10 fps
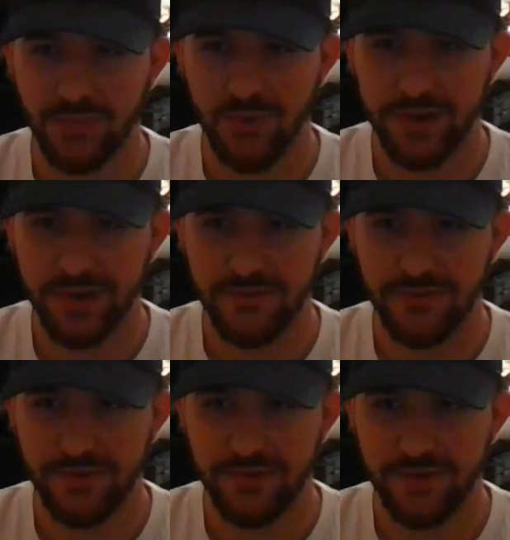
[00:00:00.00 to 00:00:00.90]
is working
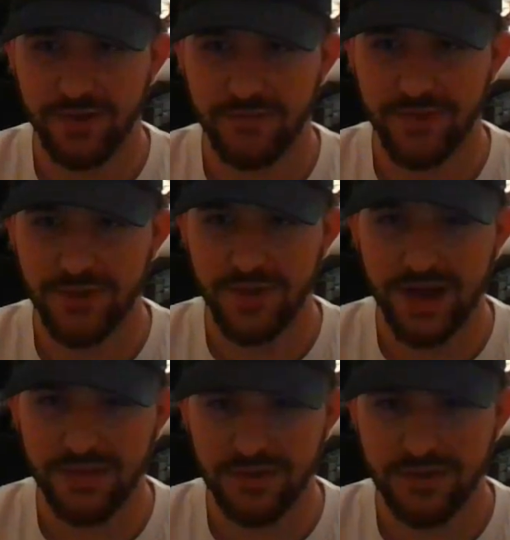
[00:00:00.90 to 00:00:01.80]
for you
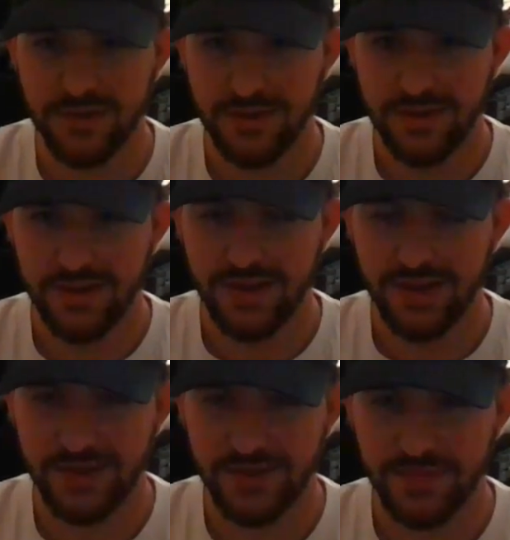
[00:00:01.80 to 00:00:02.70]
either.
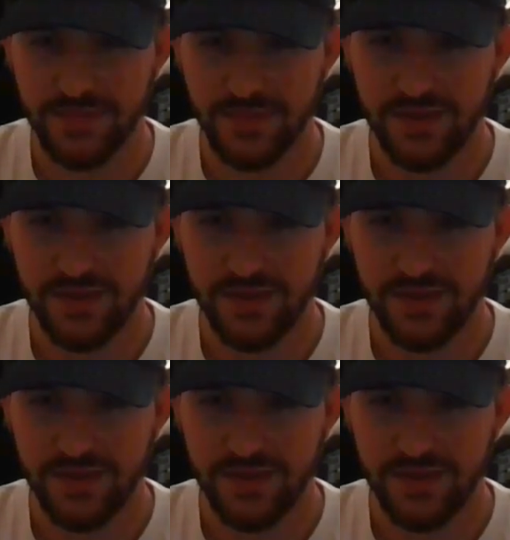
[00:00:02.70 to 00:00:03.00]
Um,